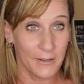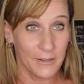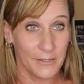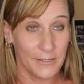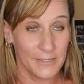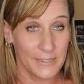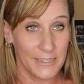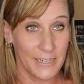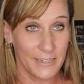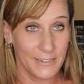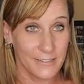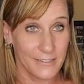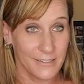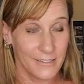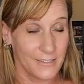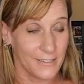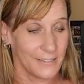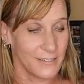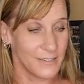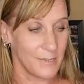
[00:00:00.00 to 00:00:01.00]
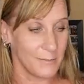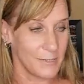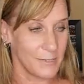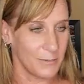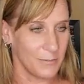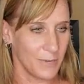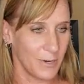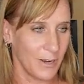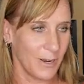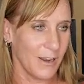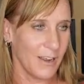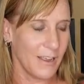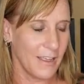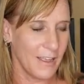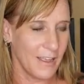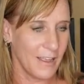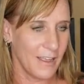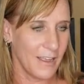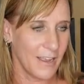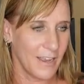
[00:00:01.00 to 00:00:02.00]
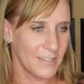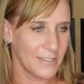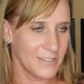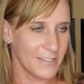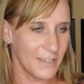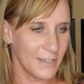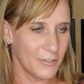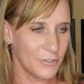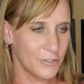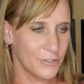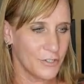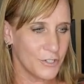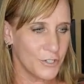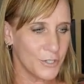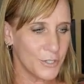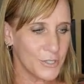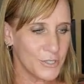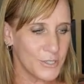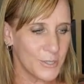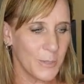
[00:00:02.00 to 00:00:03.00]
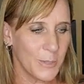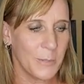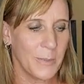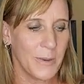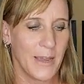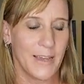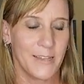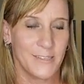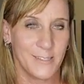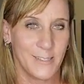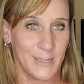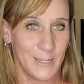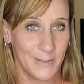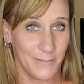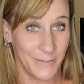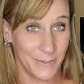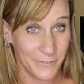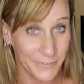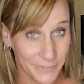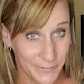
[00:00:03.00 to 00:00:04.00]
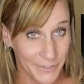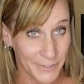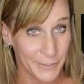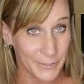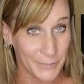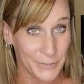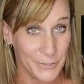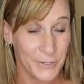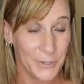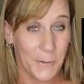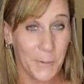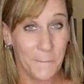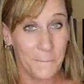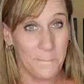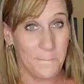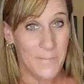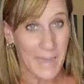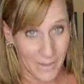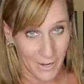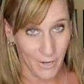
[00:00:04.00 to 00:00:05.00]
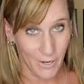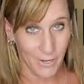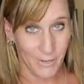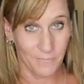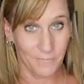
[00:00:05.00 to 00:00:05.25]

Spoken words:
dates to September? It says, choose to be positive, it feels better.